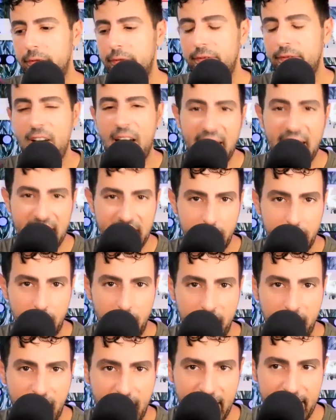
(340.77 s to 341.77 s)
fight
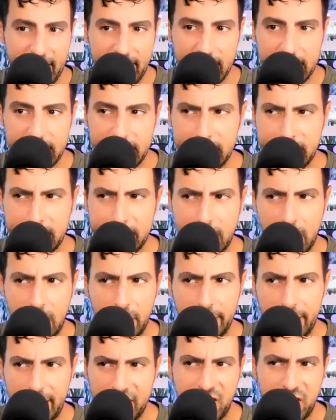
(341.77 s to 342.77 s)
that I guess
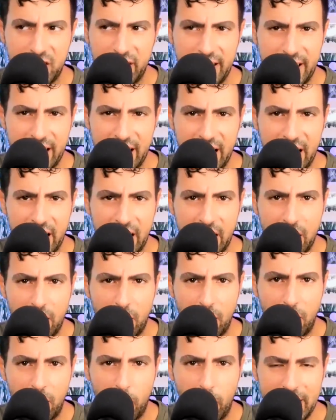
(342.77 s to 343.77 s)
allegedly
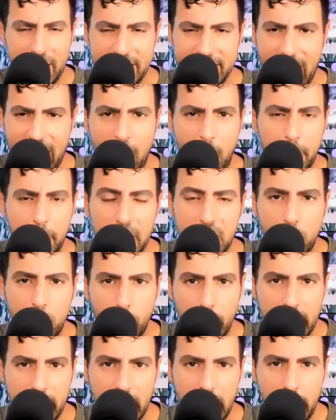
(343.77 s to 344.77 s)
went down
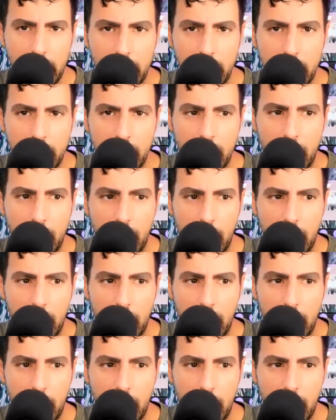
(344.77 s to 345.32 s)
between